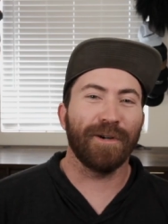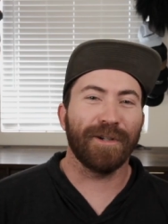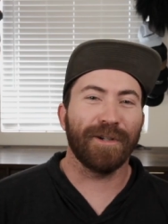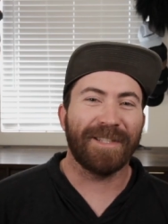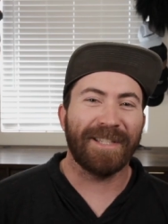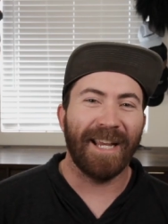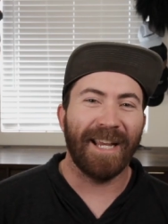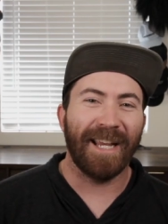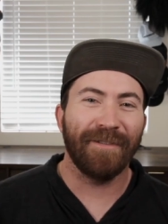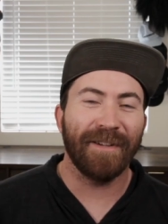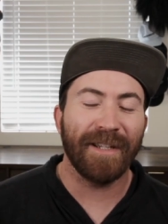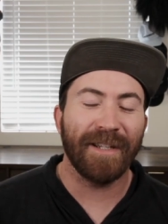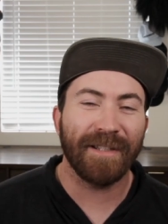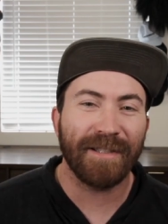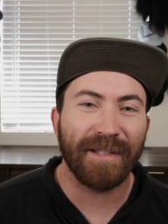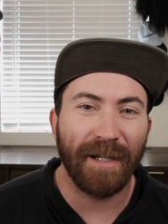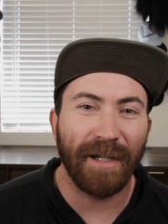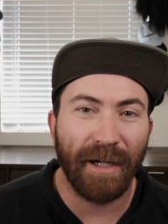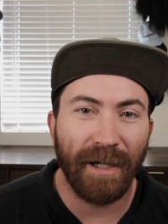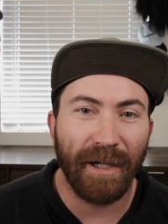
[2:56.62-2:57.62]

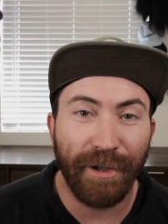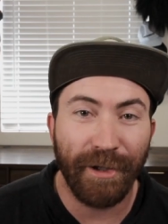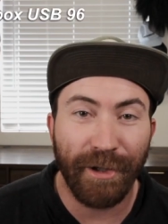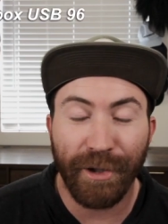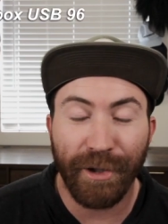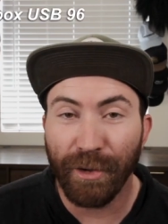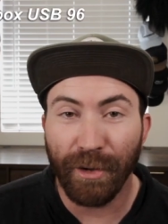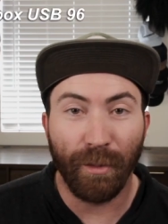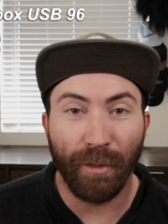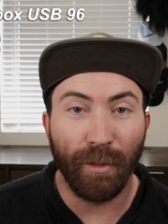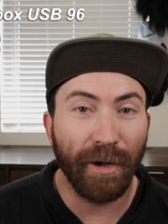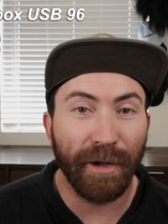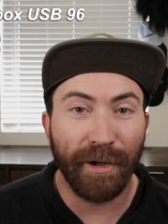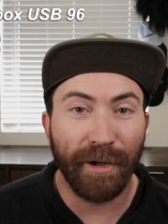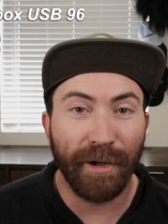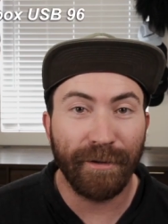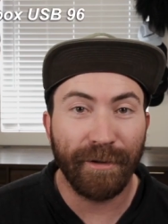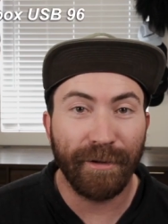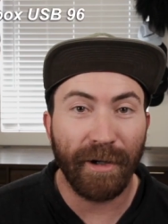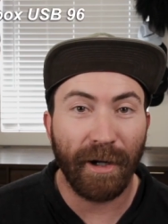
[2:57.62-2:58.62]
savings, uh, you could do a
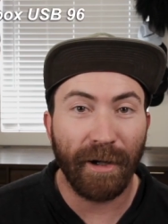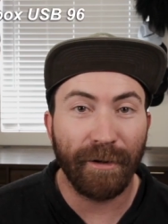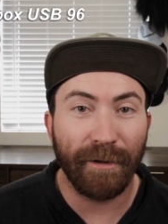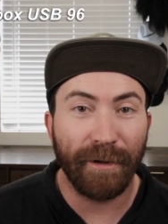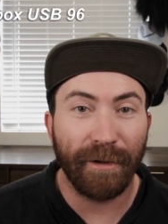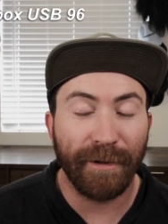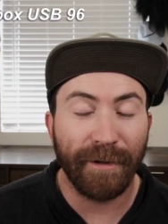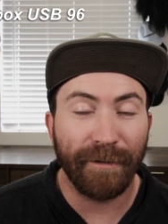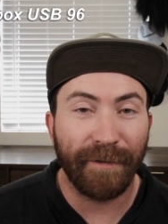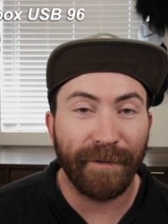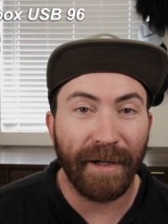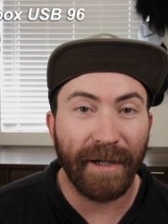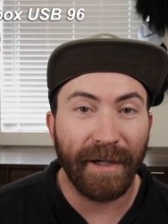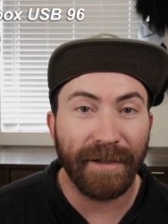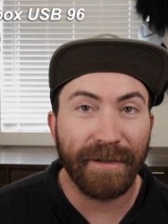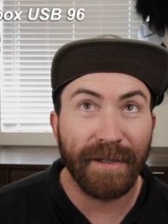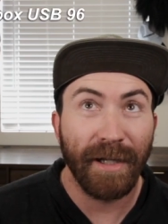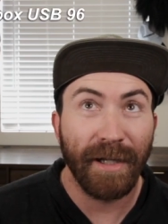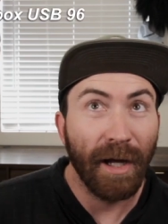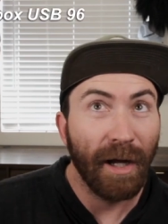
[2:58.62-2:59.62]
$100
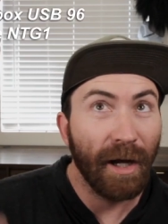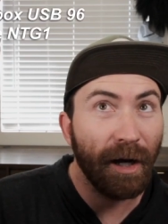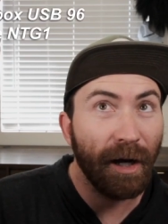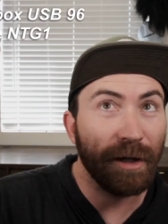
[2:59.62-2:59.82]
interface, a